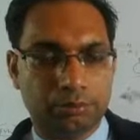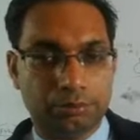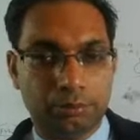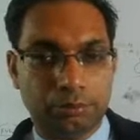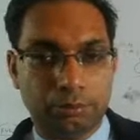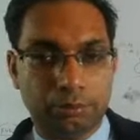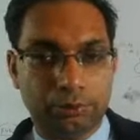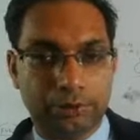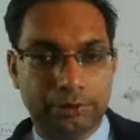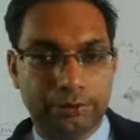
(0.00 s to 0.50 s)

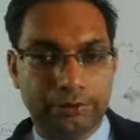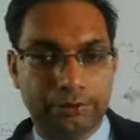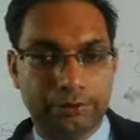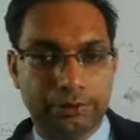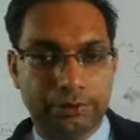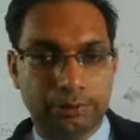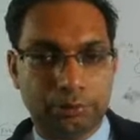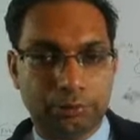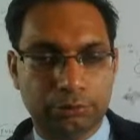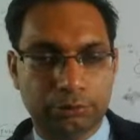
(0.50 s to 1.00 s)
put this
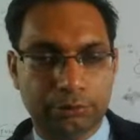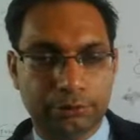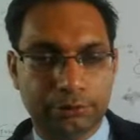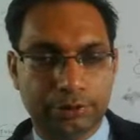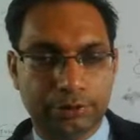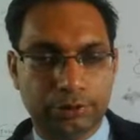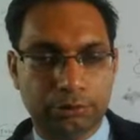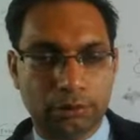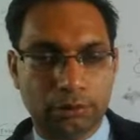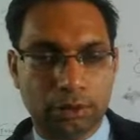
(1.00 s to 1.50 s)

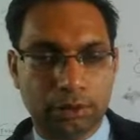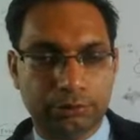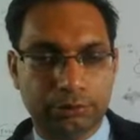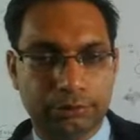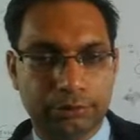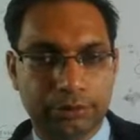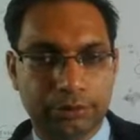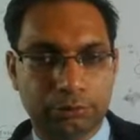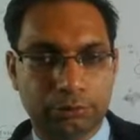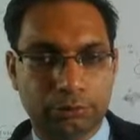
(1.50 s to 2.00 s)
as log
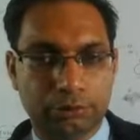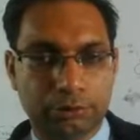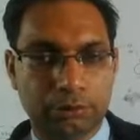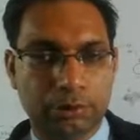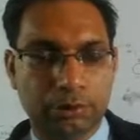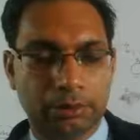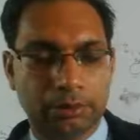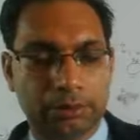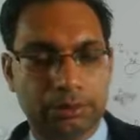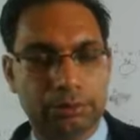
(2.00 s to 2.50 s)
3 to the
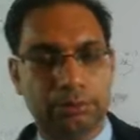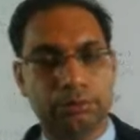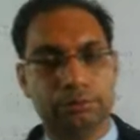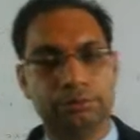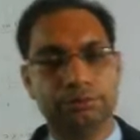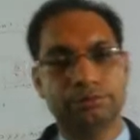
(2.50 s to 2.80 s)
power 2.